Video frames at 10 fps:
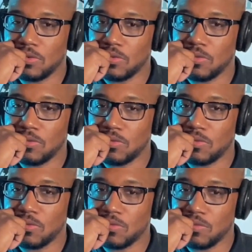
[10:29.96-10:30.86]

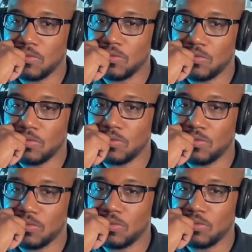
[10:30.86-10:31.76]

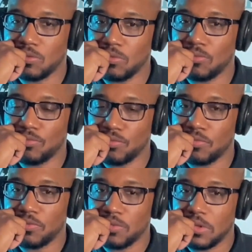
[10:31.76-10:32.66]

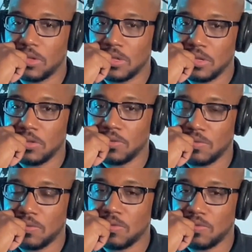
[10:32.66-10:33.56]

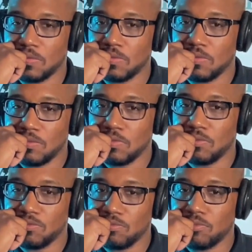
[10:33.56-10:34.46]
This person isn't speaking.